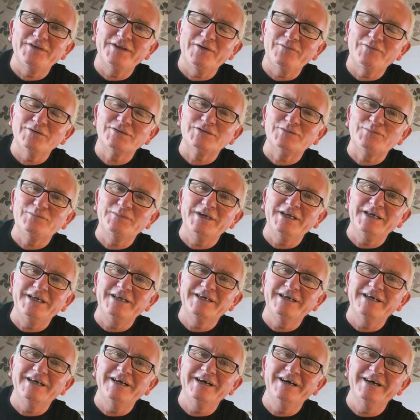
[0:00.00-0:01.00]
That wasn't
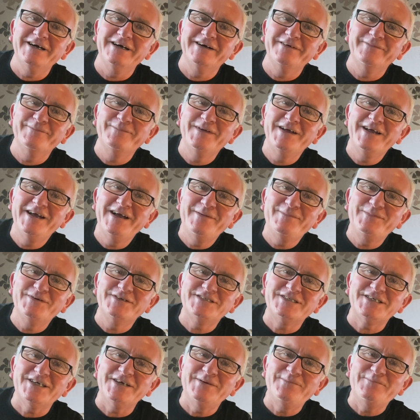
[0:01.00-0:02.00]
me, uh,
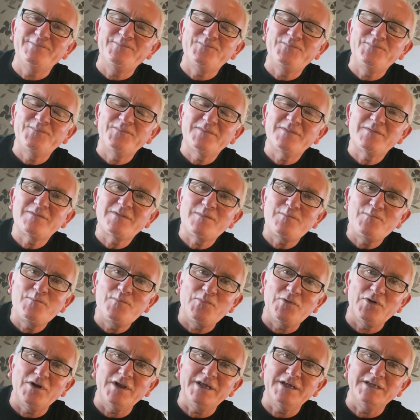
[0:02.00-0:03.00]
but um,
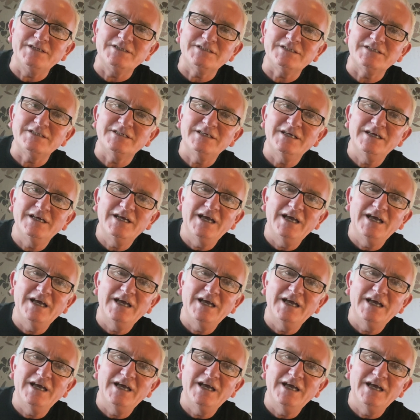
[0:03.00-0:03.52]
brilliant.